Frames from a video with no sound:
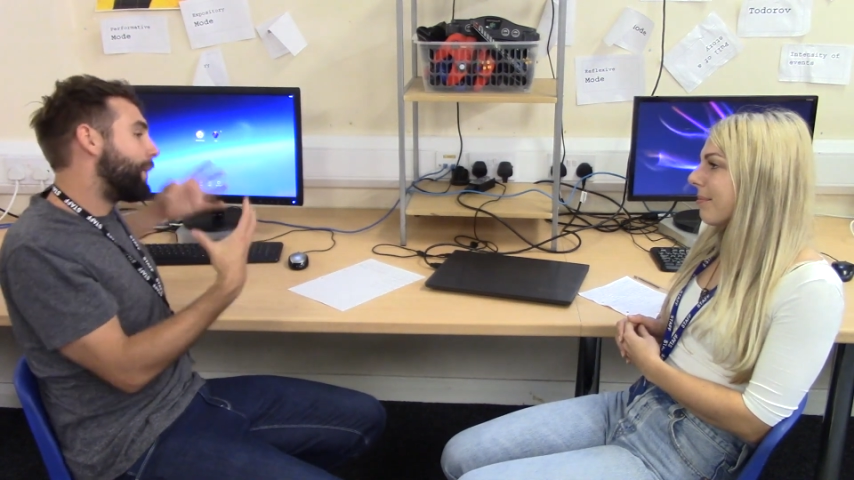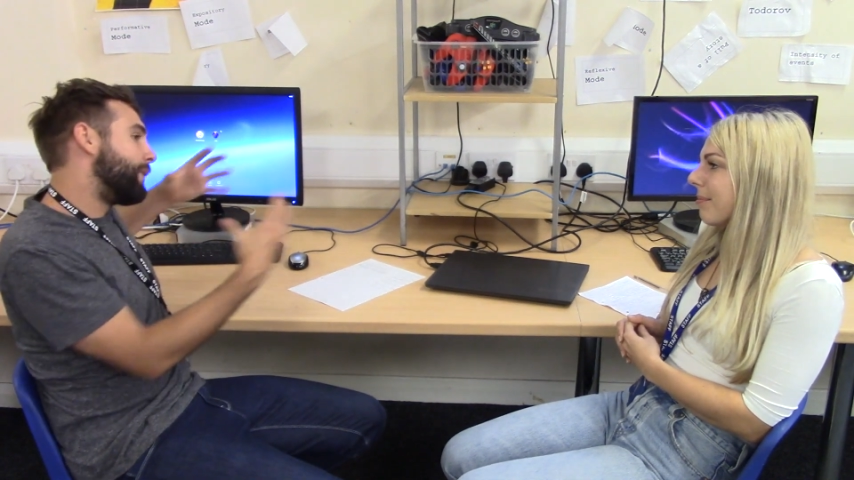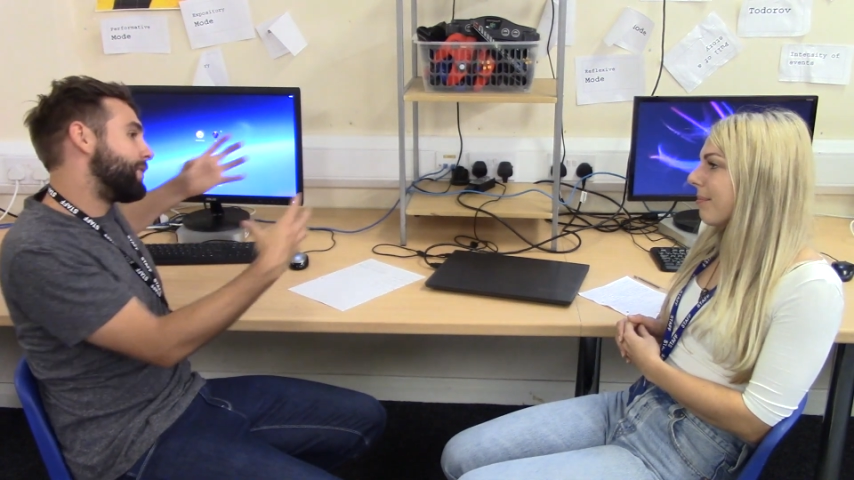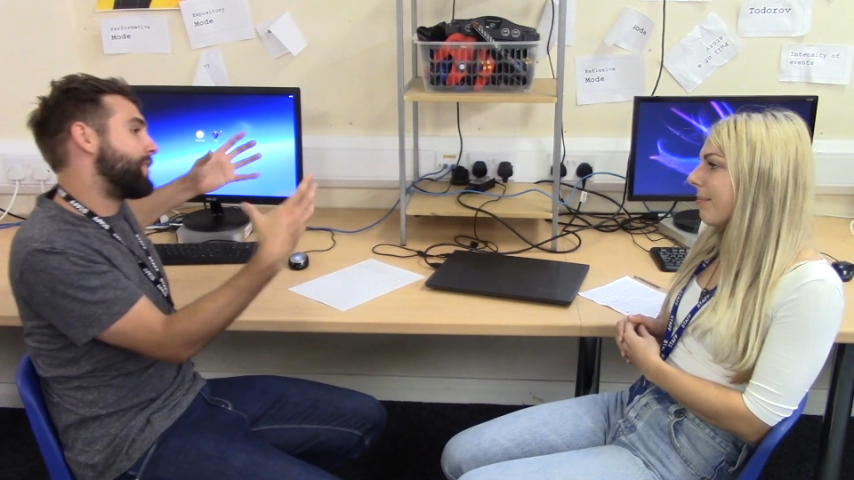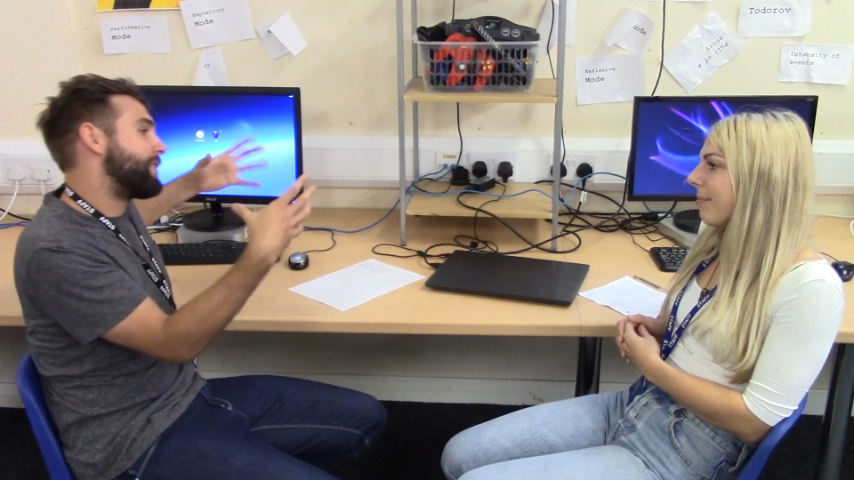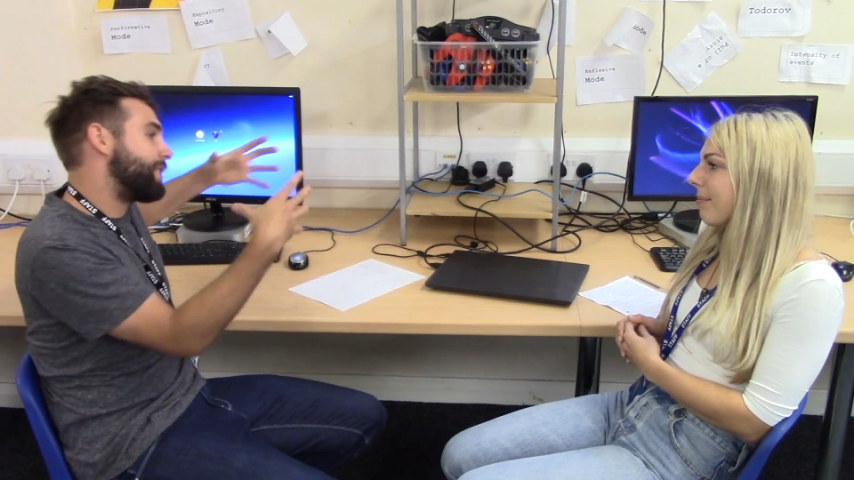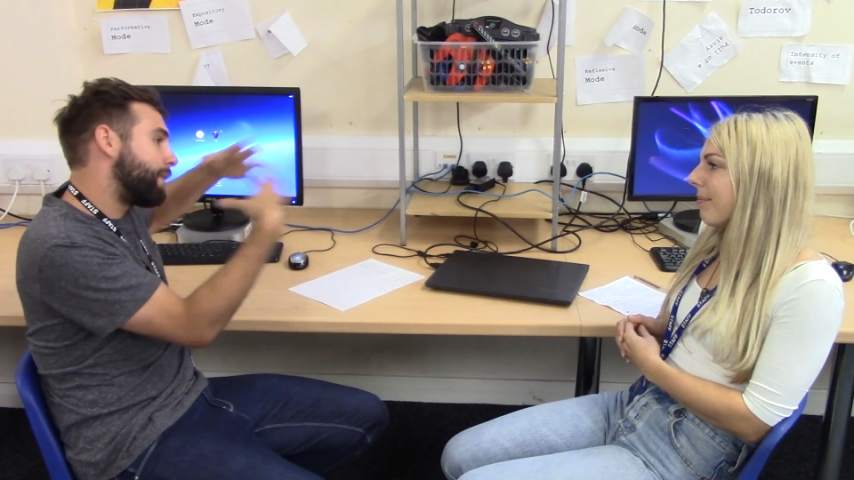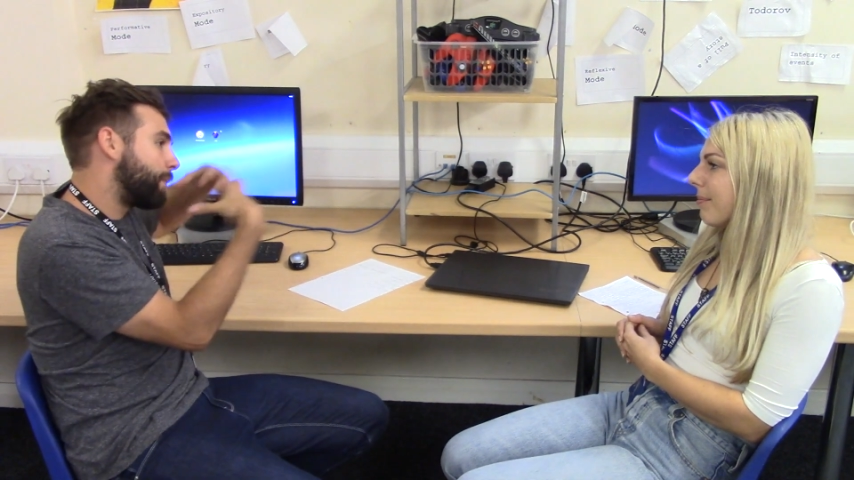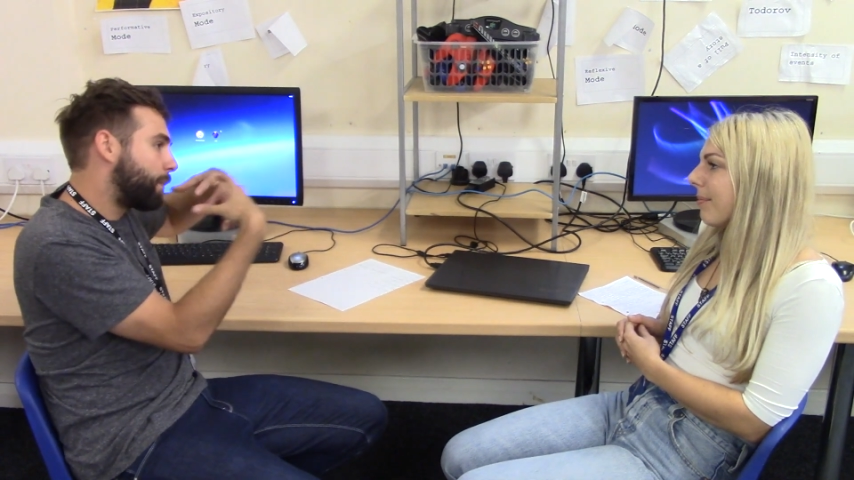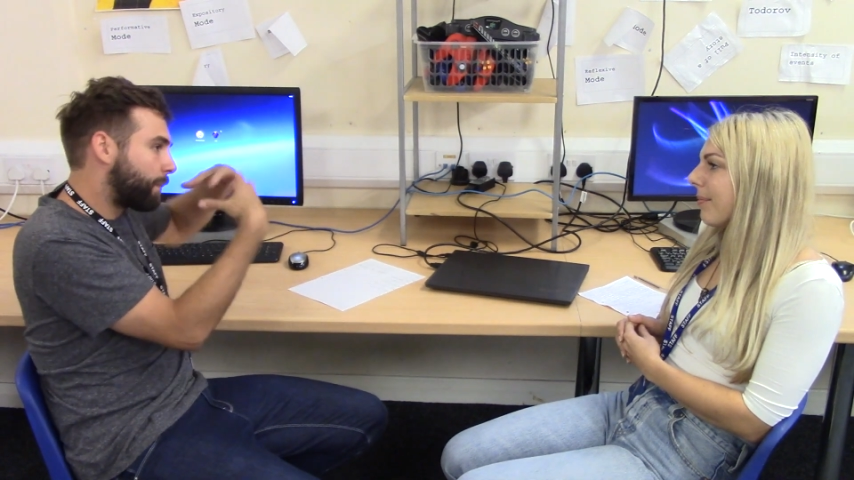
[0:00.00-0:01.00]
were just
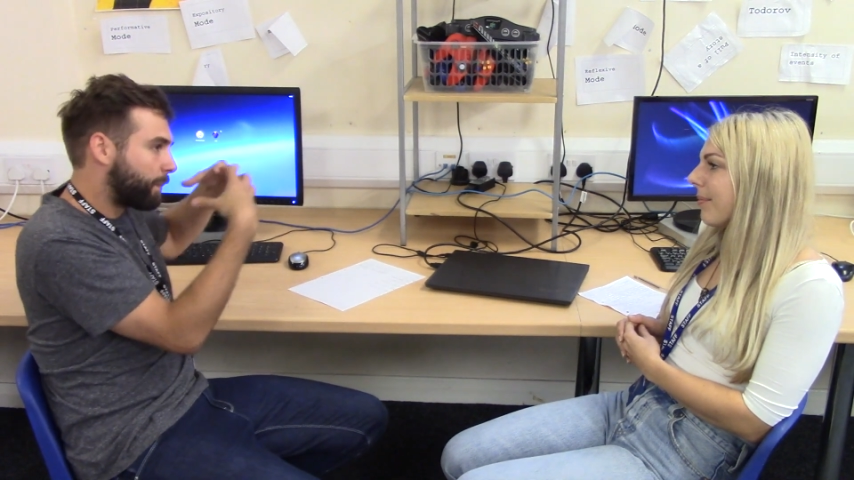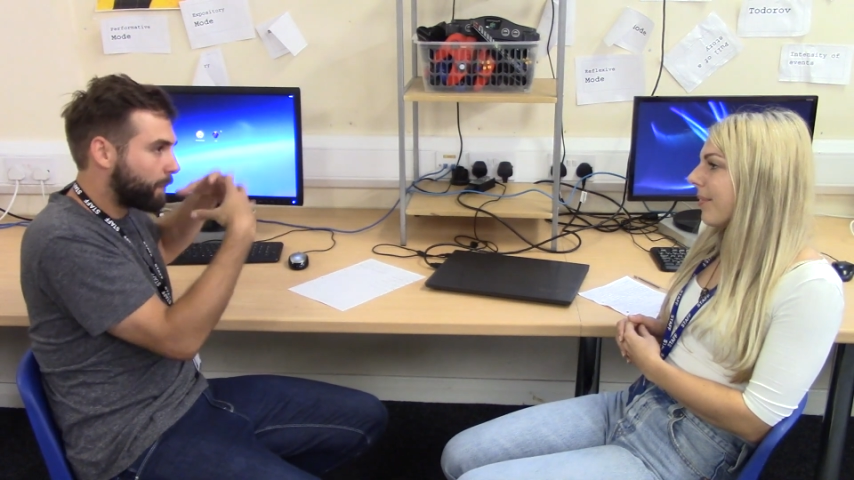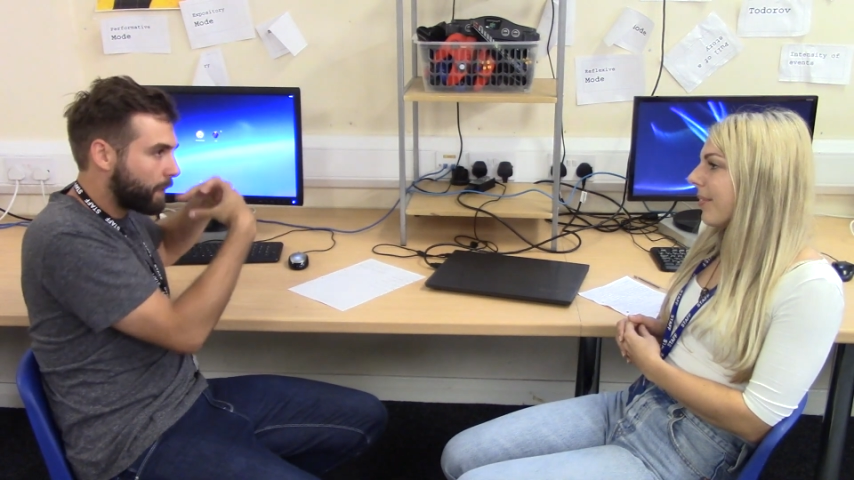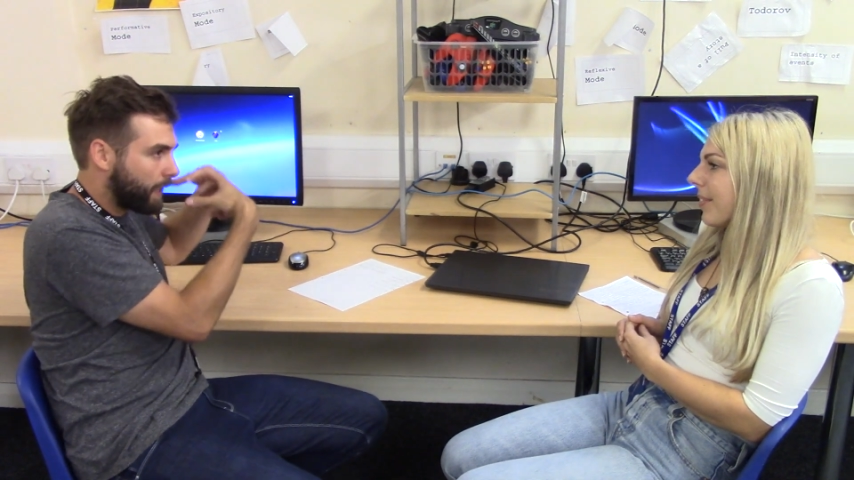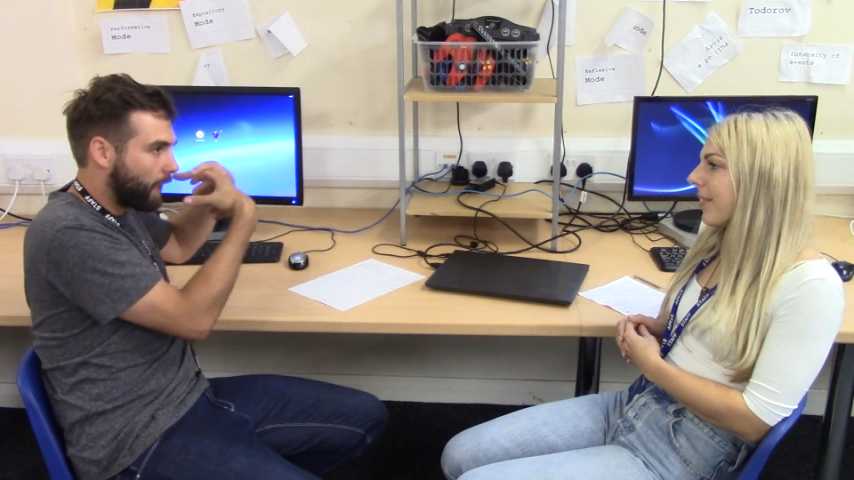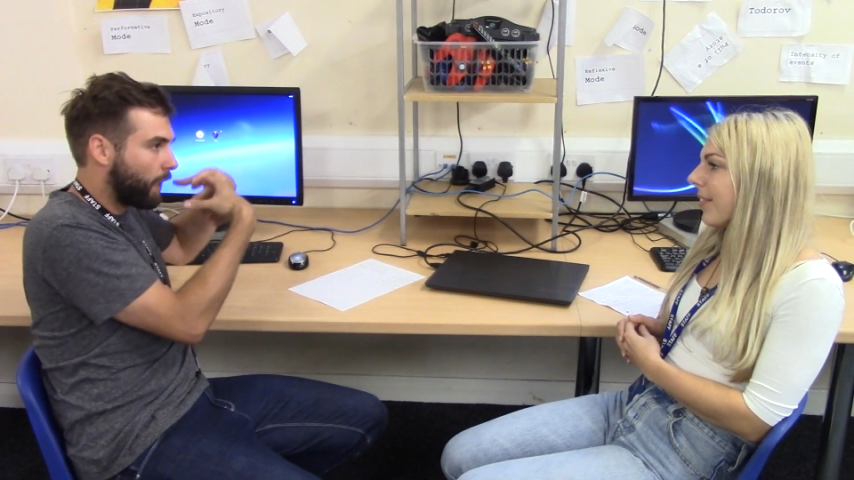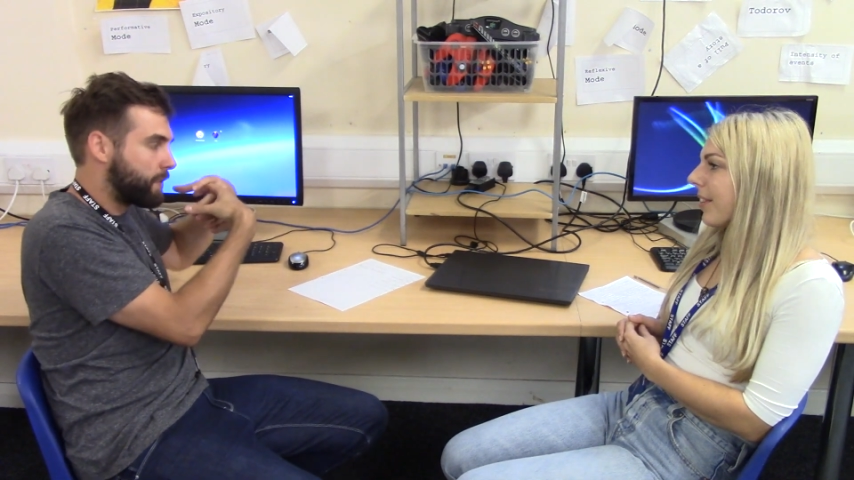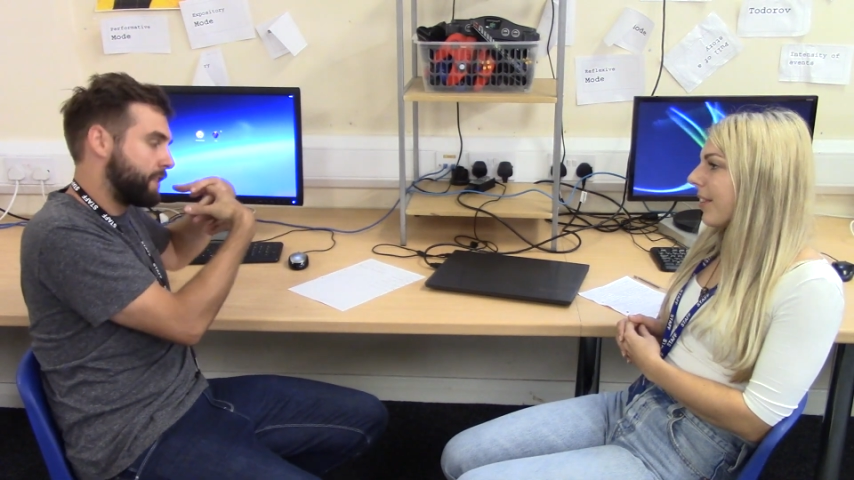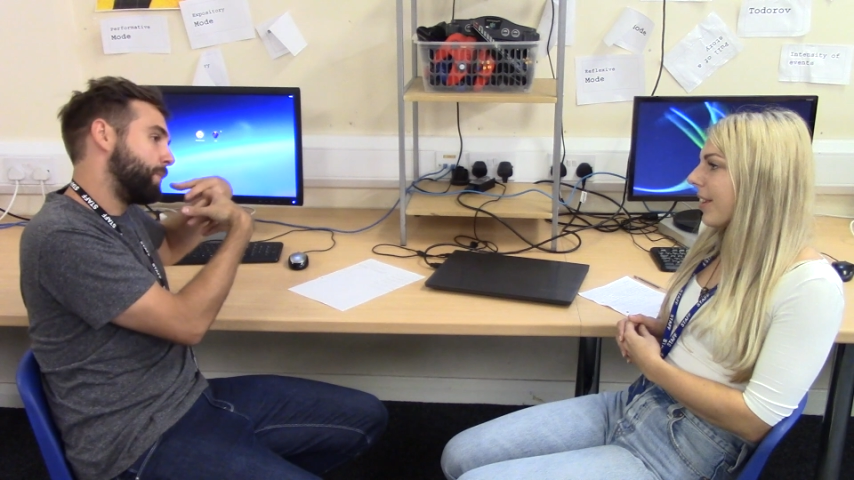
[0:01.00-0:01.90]
enclosing